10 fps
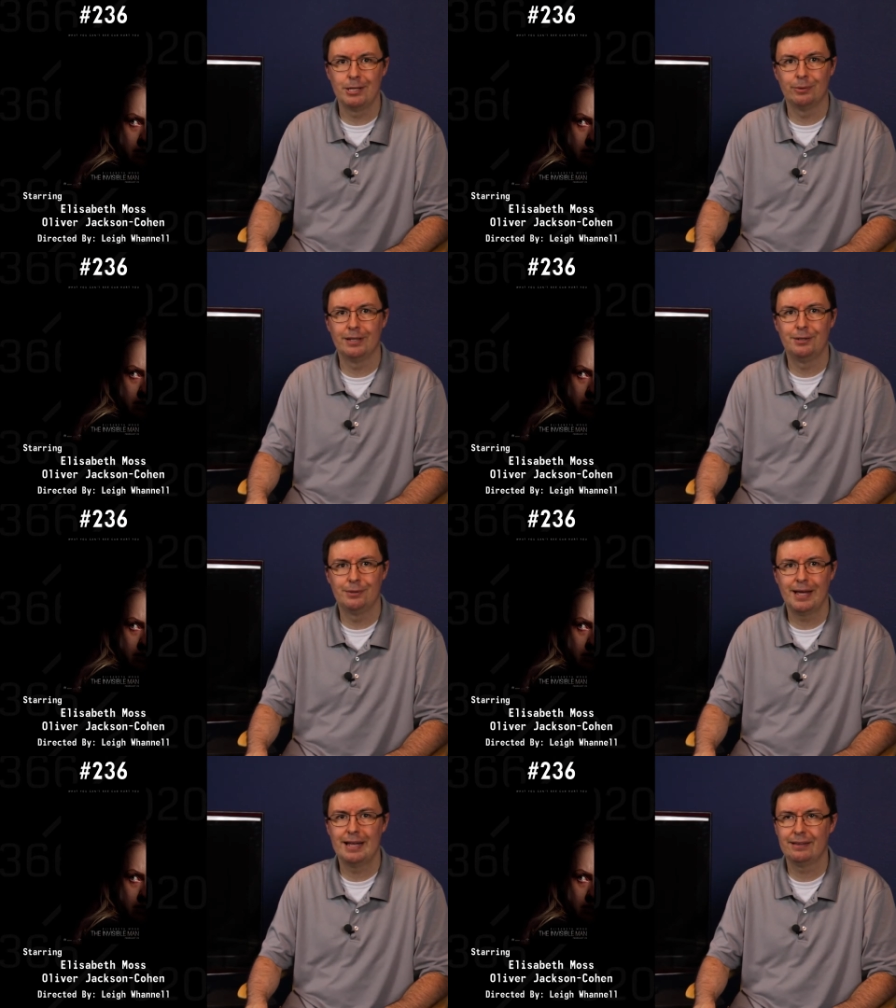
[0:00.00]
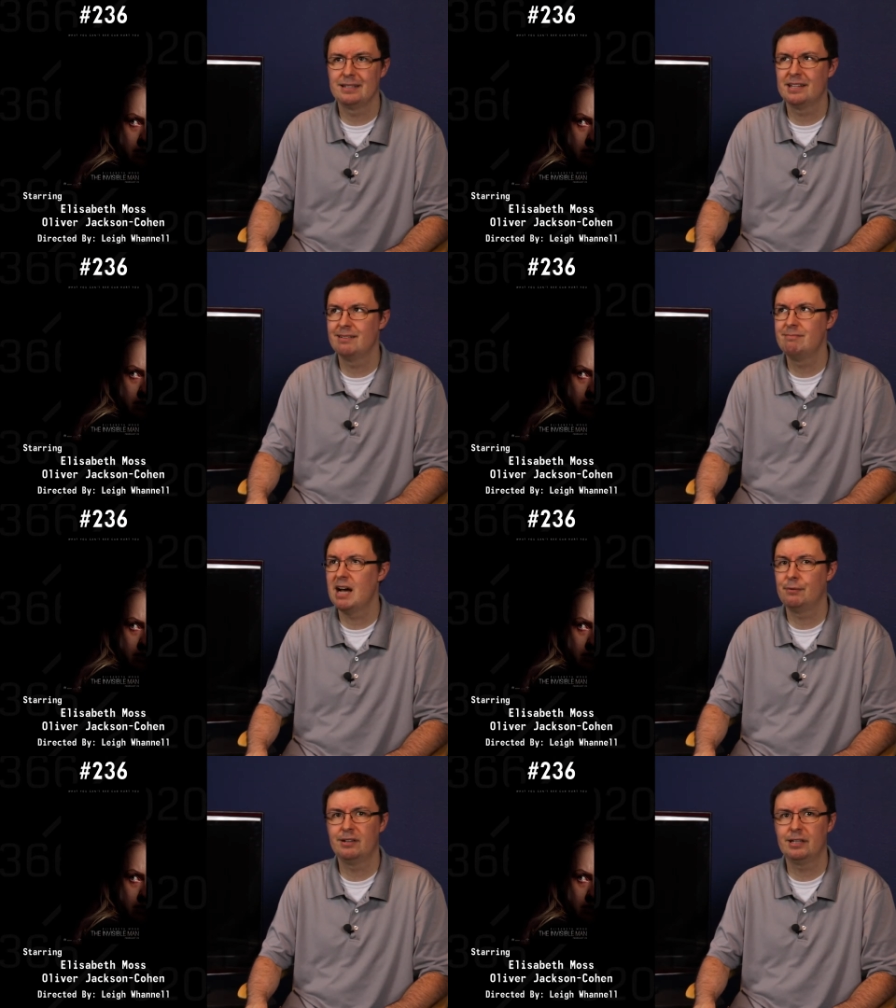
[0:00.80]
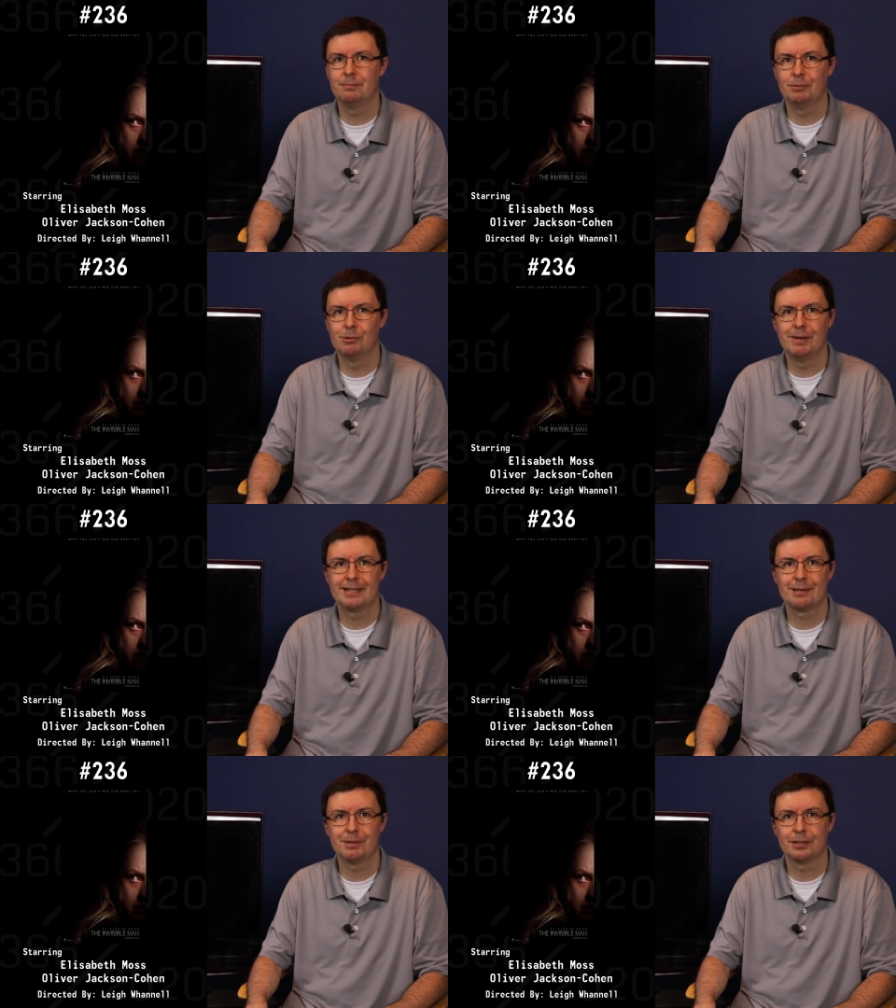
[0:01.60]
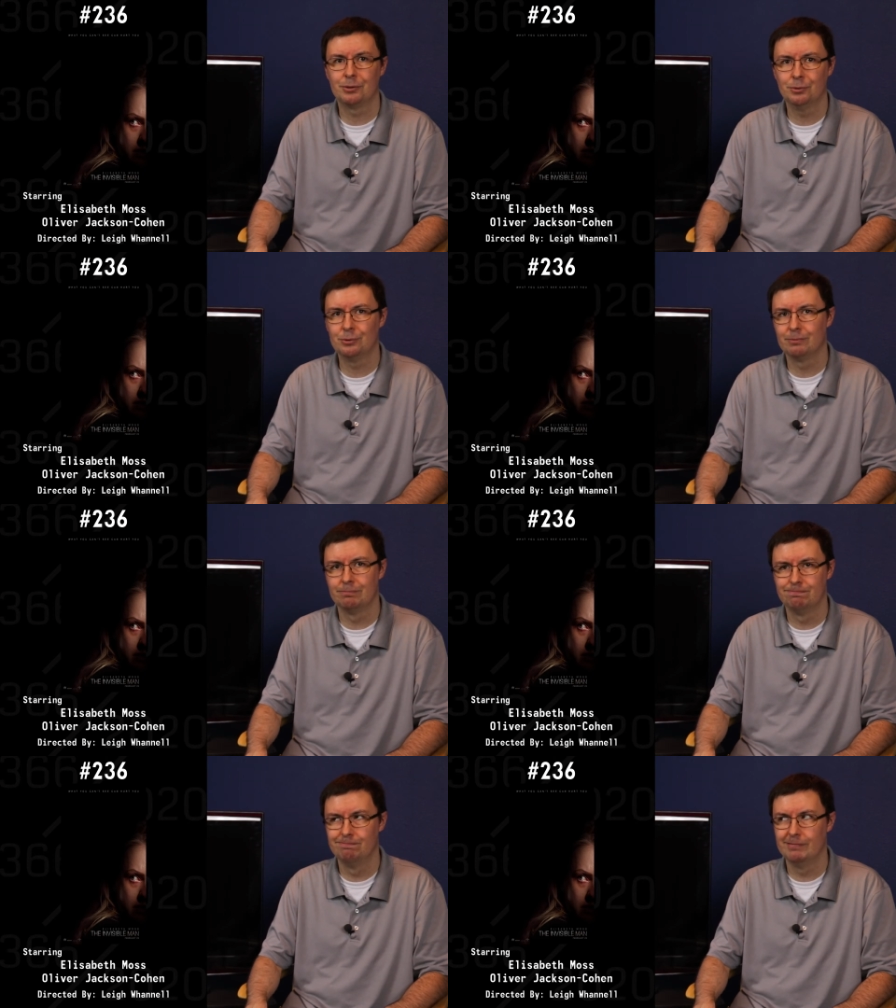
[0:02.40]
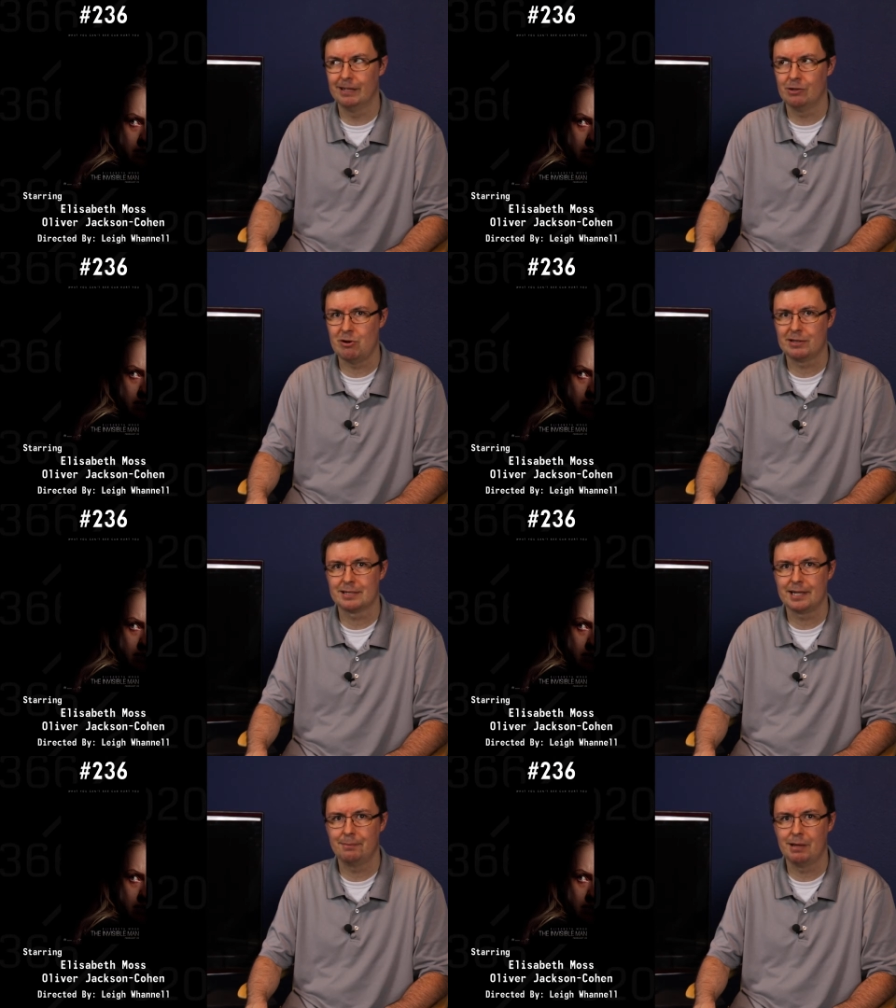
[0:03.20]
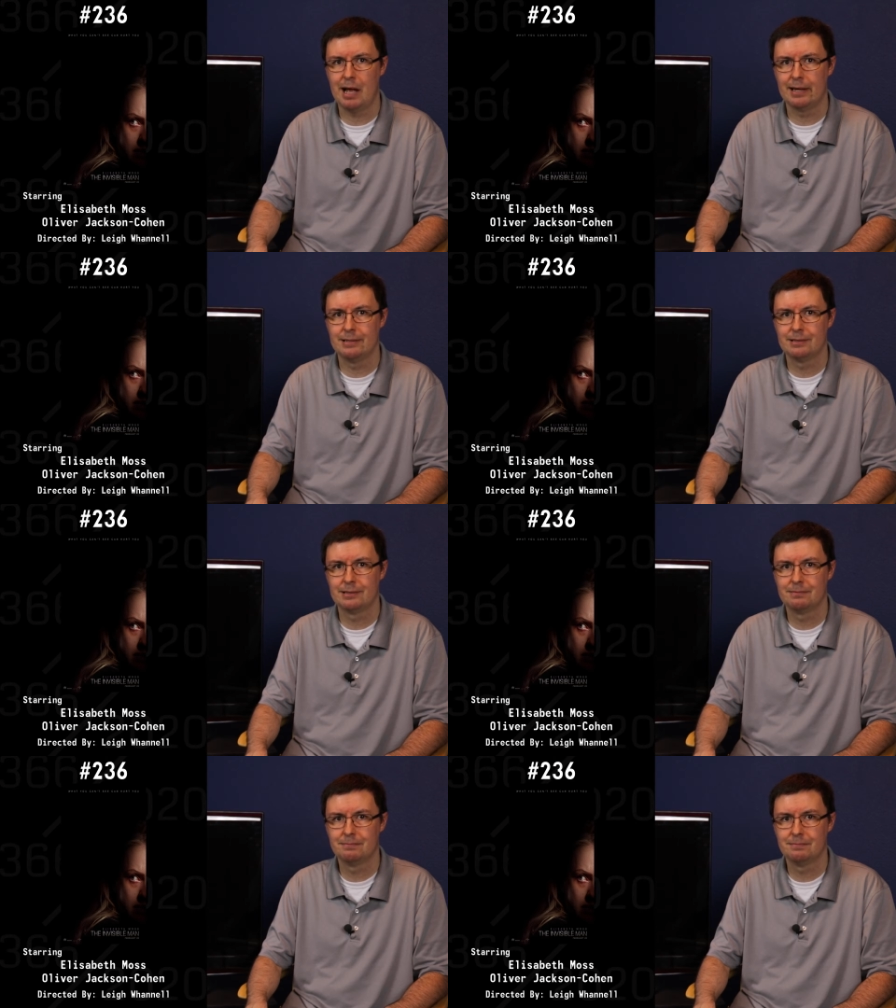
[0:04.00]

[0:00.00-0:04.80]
You want to do that? And they said, not really, but we'll make something cool along the same lines.